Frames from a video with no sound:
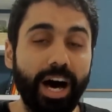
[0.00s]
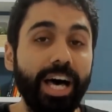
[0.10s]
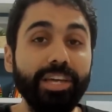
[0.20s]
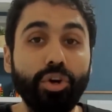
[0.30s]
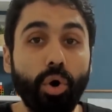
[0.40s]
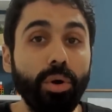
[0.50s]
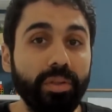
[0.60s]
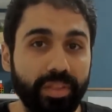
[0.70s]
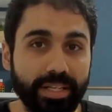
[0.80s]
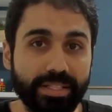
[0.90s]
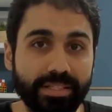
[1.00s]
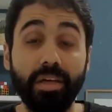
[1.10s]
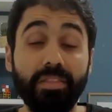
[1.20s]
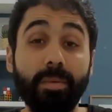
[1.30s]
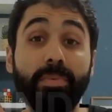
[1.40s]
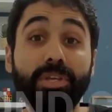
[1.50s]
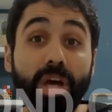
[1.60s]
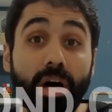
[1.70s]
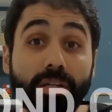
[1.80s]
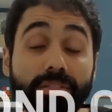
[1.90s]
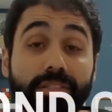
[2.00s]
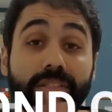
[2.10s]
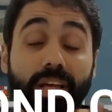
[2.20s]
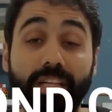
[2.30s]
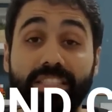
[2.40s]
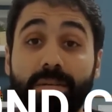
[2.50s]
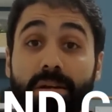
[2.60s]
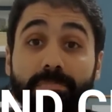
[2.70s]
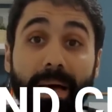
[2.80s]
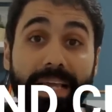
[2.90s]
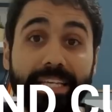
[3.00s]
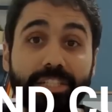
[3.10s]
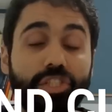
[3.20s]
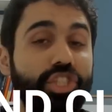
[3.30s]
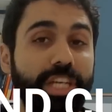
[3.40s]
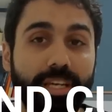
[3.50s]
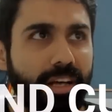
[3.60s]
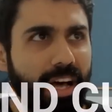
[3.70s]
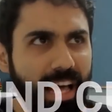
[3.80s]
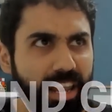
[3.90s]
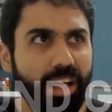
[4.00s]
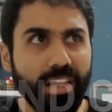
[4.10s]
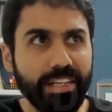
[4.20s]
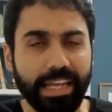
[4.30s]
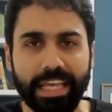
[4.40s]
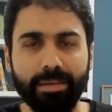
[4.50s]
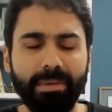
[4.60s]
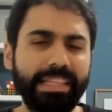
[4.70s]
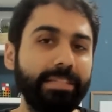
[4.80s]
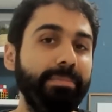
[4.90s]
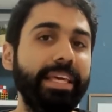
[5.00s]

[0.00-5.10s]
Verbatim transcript: I call this the Beyond Customer Package Gig. A long name, but let me